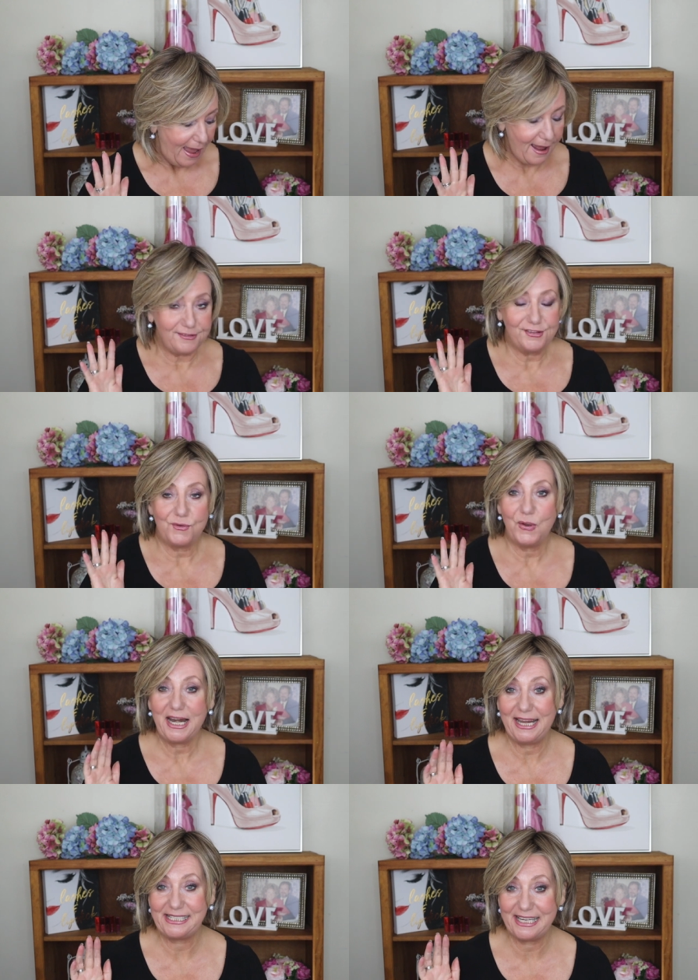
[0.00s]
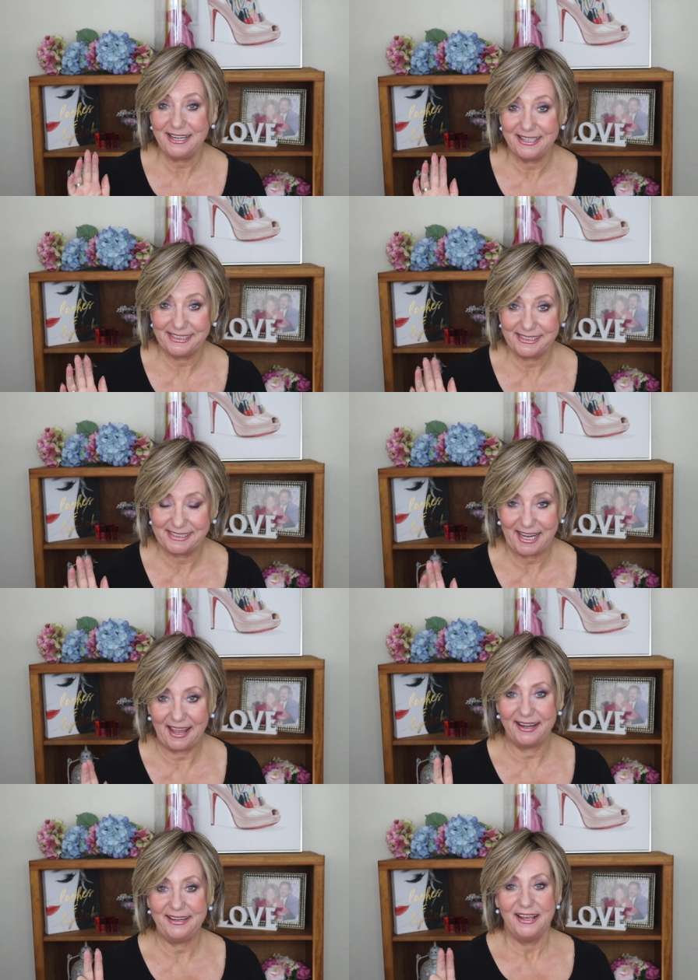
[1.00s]
And so what I did
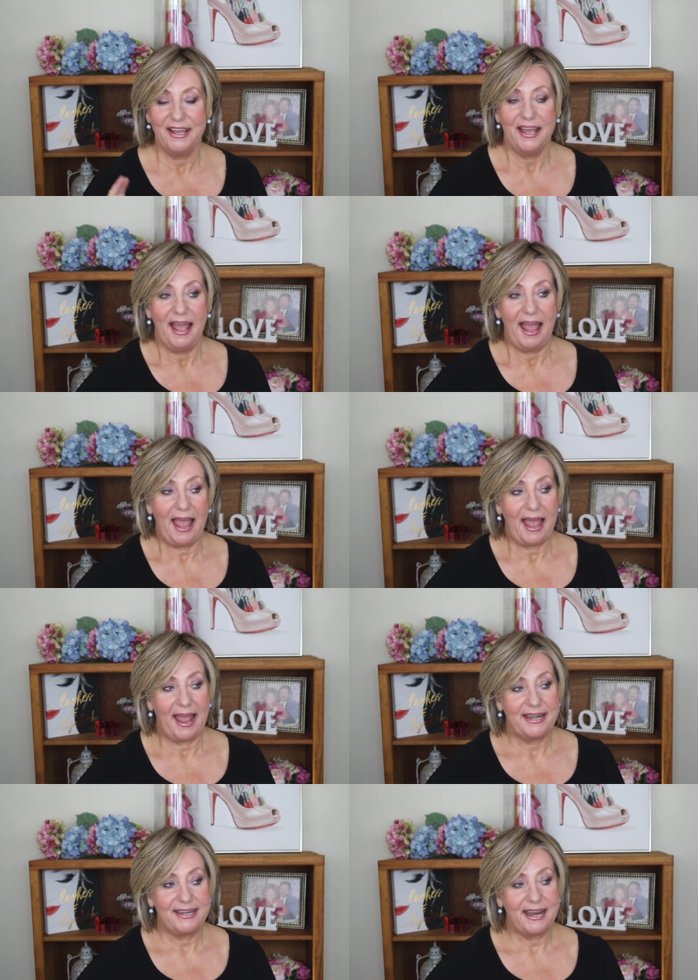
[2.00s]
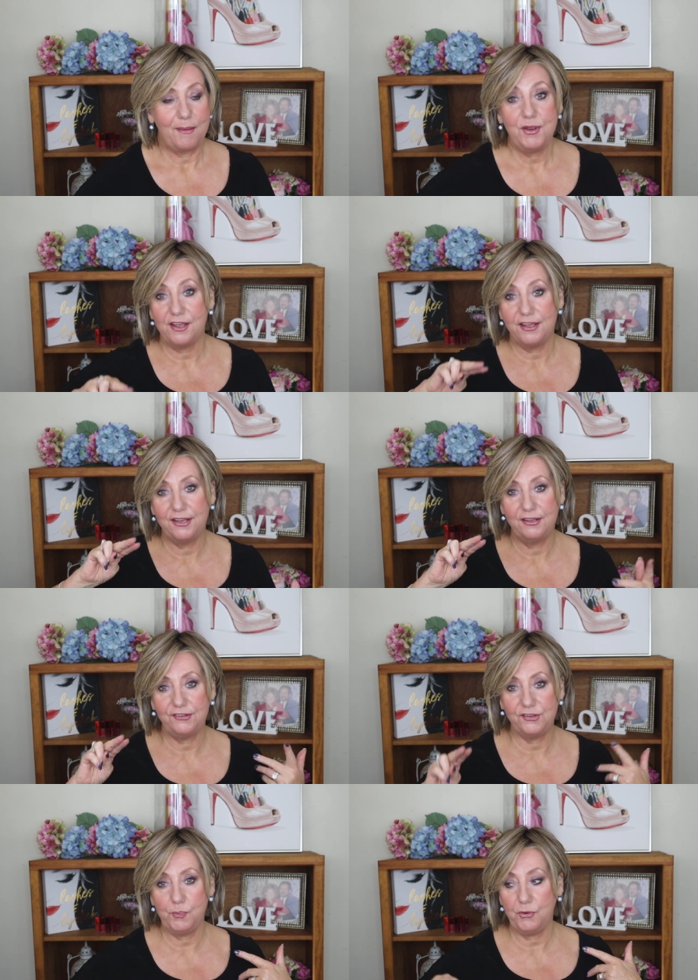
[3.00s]
instead, and I'm going to
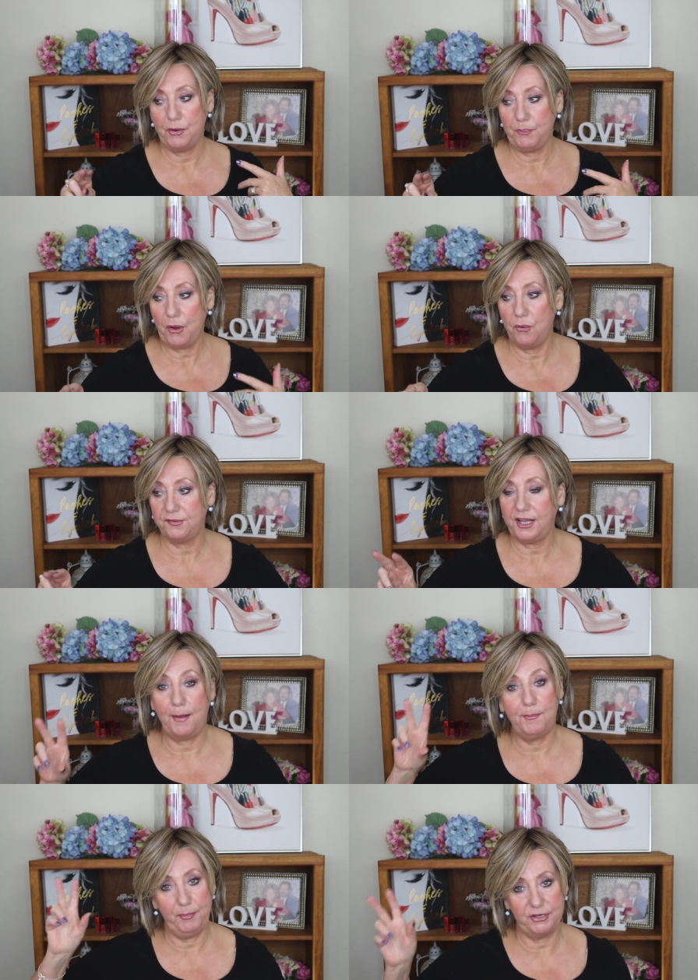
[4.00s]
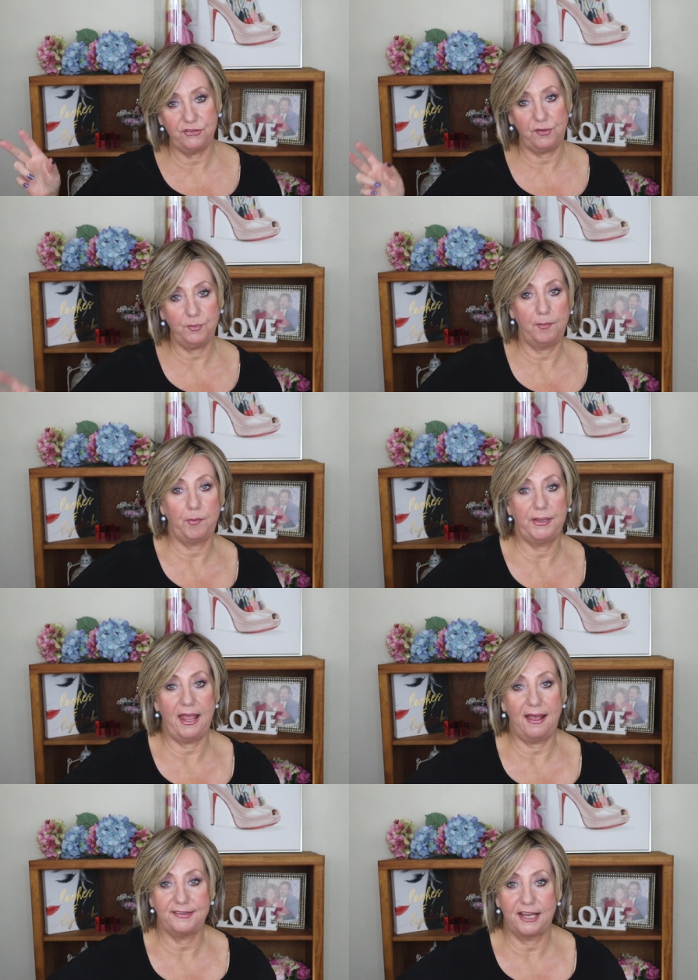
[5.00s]
superimpose a couple of pictures
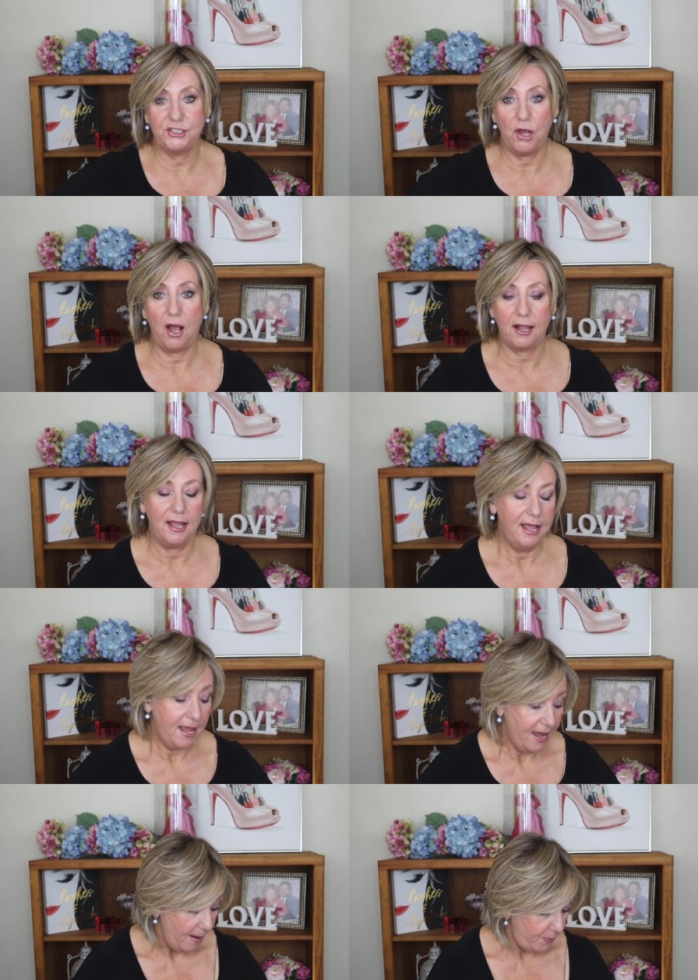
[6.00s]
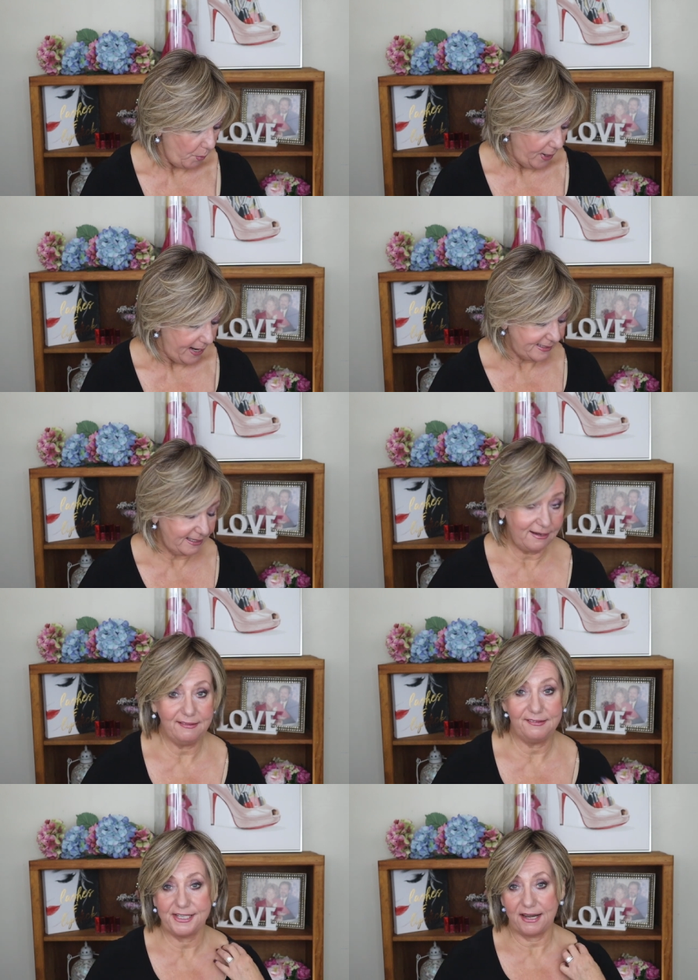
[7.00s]
probably as I talk, but what I did
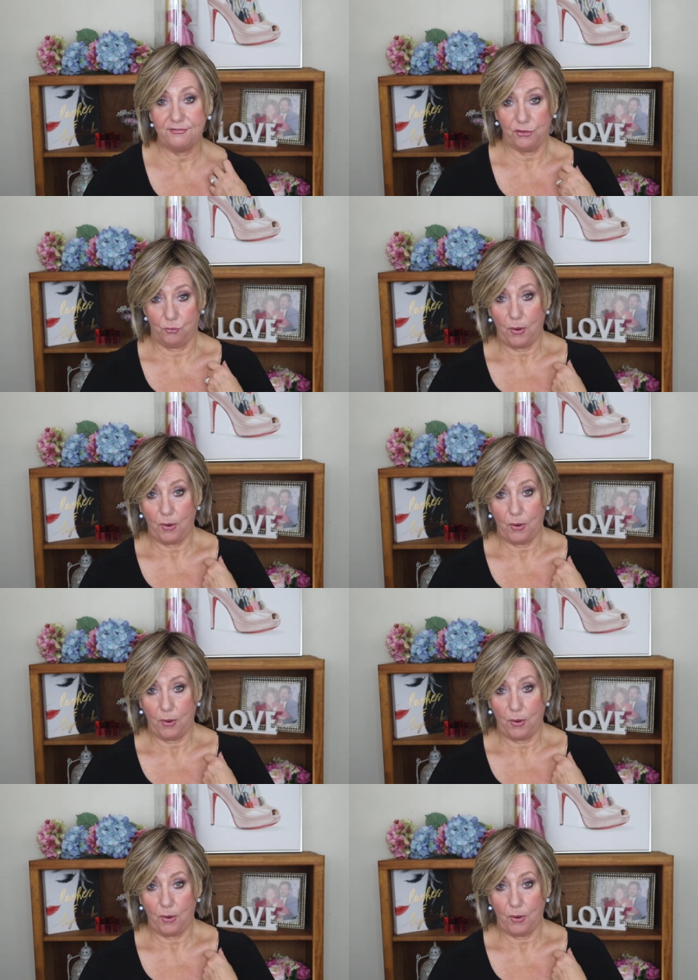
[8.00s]
instead for the